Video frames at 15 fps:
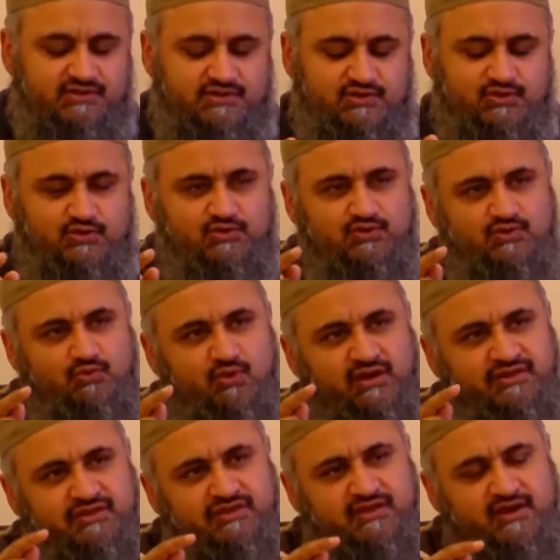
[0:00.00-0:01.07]
Two,
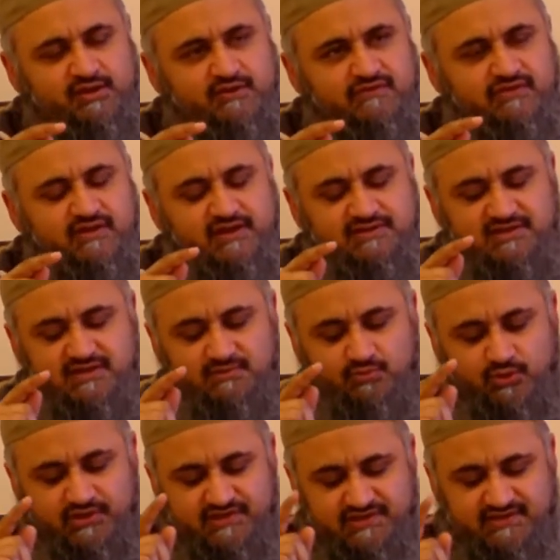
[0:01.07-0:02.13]
one third of
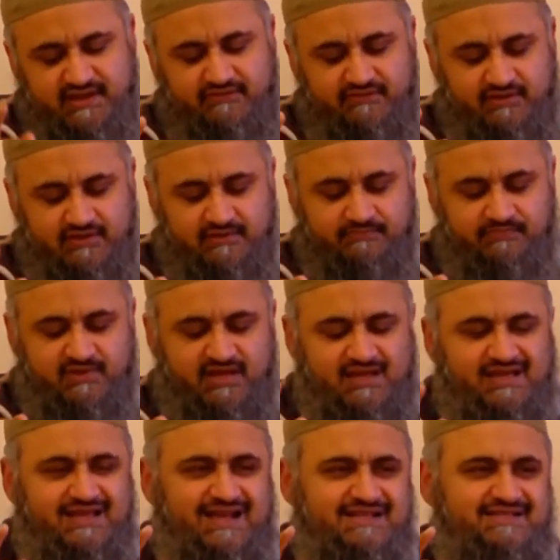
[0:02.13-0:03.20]
13.7
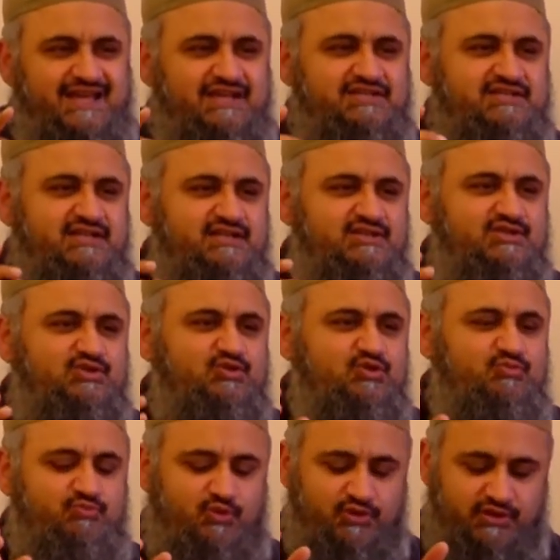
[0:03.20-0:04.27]
is actually 2
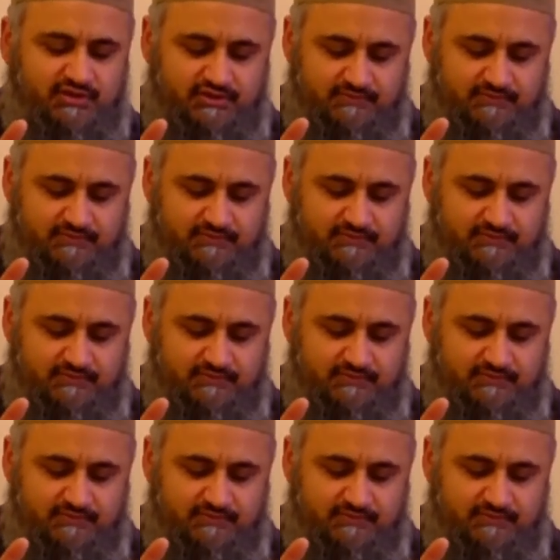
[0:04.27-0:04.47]
point,